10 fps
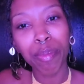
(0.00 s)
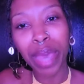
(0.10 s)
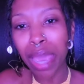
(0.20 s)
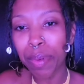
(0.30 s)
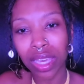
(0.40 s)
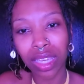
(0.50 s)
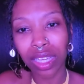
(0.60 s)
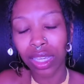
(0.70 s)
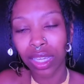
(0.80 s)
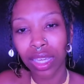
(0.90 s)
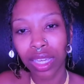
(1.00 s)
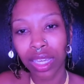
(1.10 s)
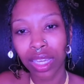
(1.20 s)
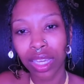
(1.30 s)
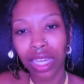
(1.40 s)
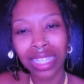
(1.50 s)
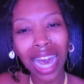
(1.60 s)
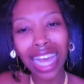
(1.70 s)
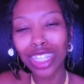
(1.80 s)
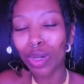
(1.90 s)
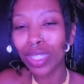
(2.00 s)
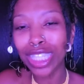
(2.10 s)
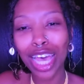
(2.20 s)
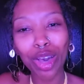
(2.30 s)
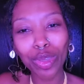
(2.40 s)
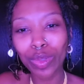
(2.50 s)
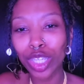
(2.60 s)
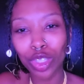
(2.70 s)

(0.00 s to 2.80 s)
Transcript: Baby, God don't tell you